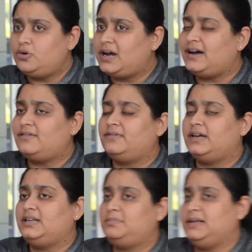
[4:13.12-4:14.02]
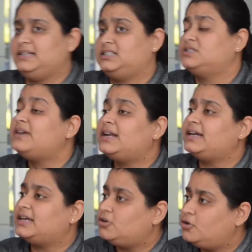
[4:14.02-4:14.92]
have any places where I
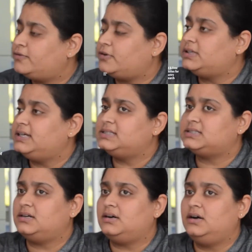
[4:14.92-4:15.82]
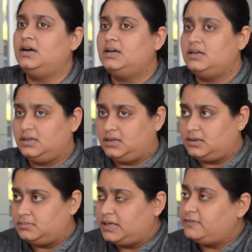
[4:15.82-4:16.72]
can look for these
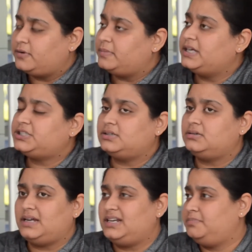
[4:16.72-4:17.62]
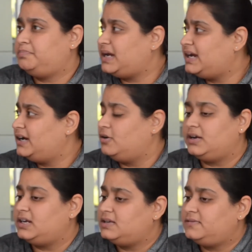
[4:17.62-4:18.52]
information, any paid or
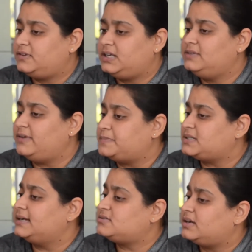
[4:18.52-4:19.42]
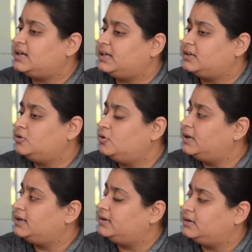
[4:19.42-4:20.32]
any free websites where I can go
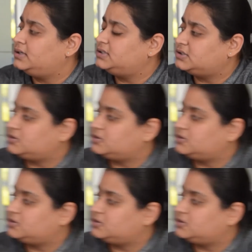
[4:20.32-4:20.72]
and research?